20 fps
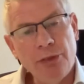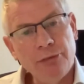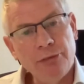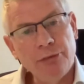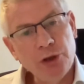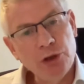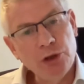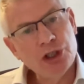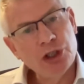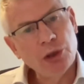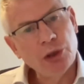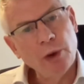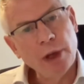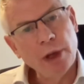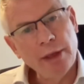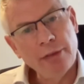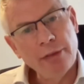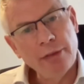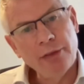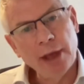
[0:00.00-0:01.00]
the future
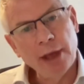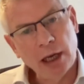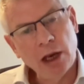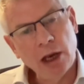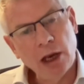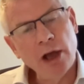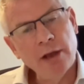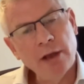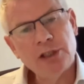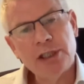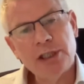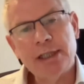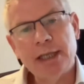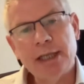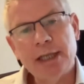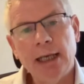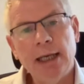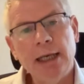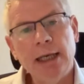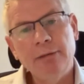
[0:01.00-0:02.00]
with their lives
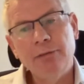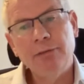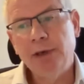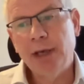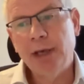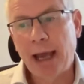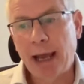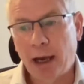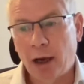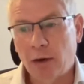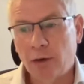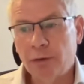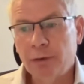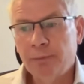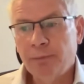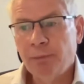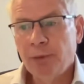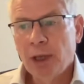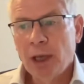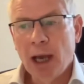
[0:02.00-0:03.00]
as they're lived
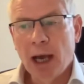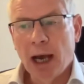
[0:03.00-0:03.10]
now.